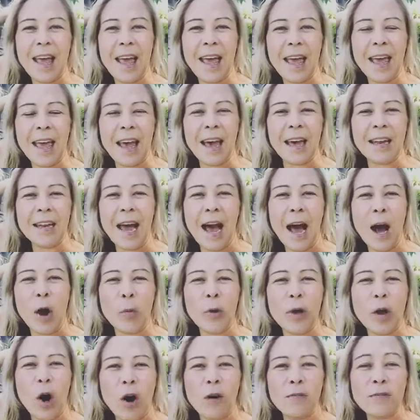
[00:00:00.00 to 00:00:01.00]
and how
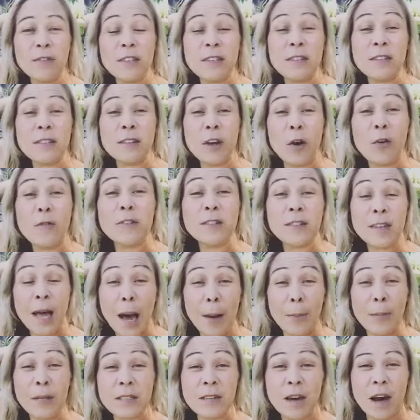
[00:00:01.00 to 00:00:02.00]
we often
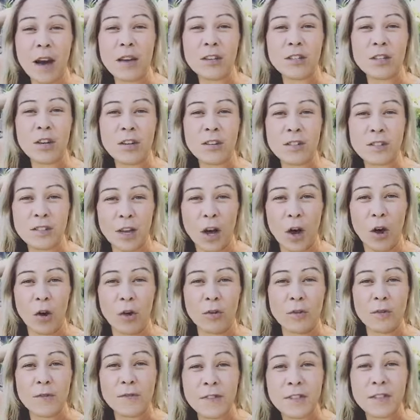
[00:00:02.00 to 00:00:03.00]
self-sabotage
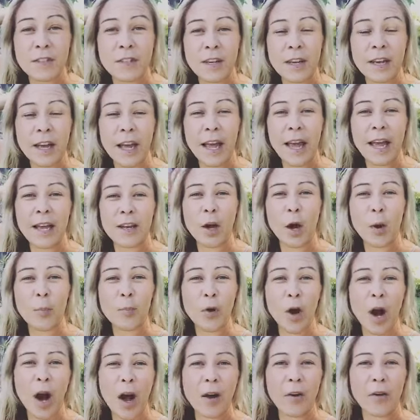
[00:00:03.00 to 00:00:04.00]
ourselves and our
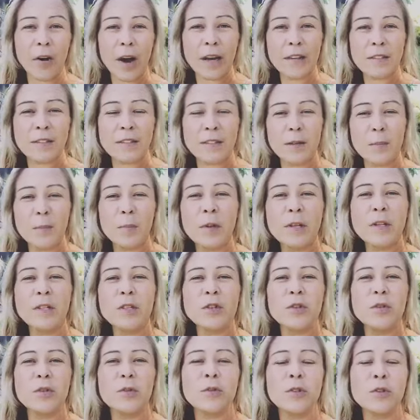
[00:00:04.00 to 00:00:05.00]
progress simply
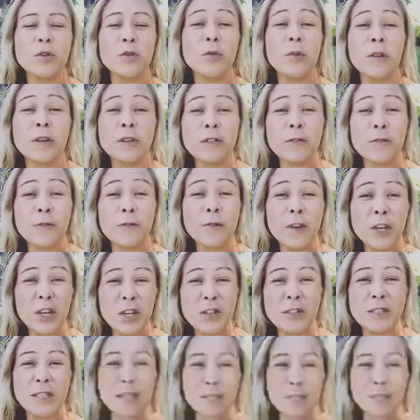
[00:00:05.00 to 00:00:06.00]
due to these
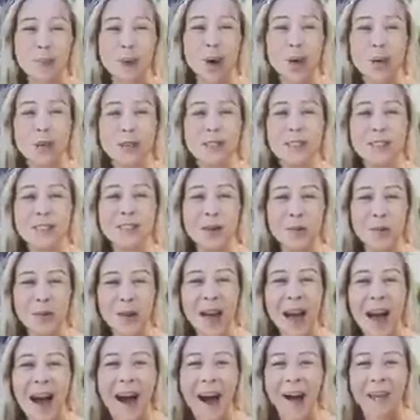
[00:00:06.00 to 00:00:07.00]
fear defaults that we
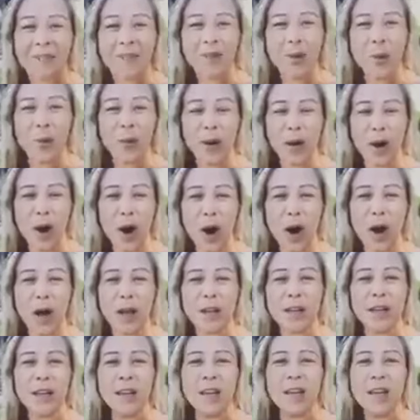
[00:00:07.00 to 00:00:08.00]
have going
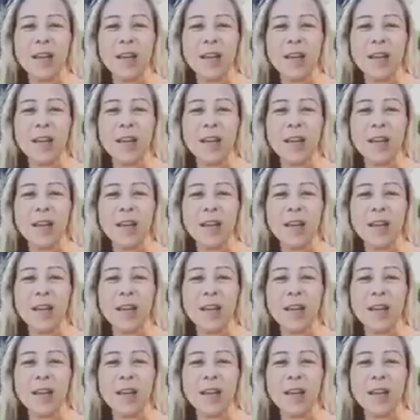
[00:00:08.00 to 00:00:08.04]
on.